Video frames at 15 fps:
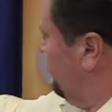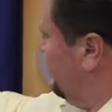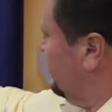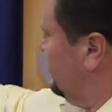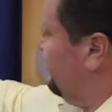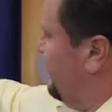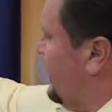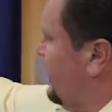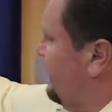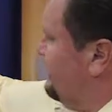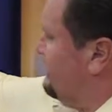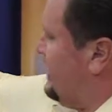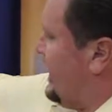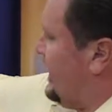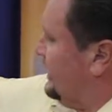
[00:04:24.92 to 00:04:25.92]
45
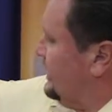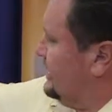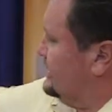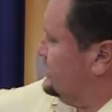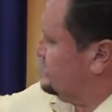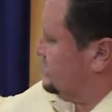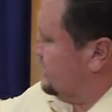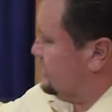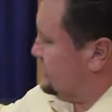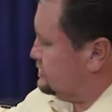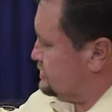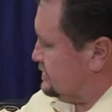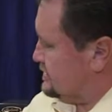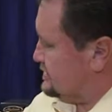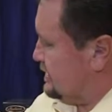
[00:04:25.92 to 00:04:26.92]
and back against the other,
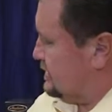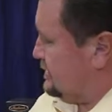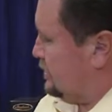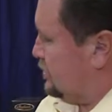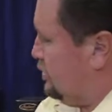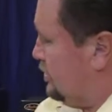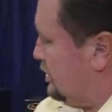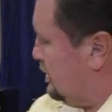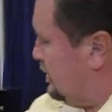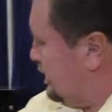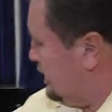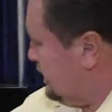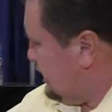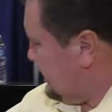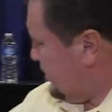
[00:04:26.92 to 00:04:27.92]
so you can set it in the corner
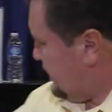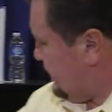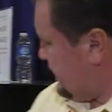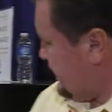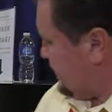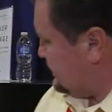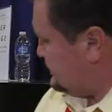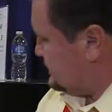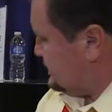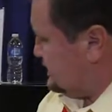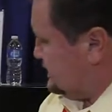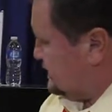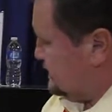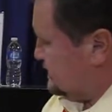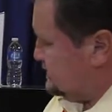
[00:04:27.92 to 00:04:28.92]
and has
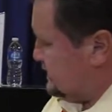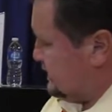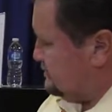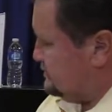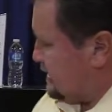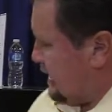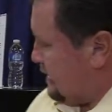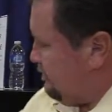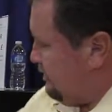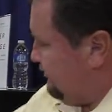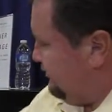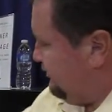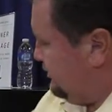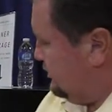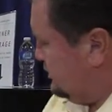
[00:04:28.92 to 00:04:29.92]
the same type
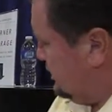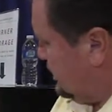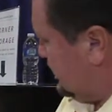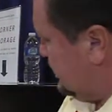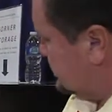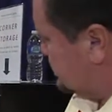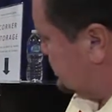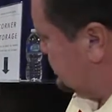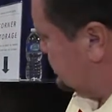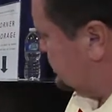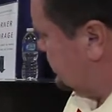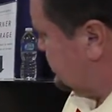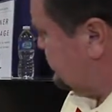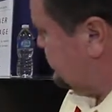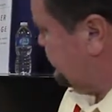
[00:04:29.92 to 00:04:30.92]
of
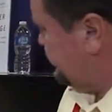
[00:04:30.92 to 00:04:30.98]
solution.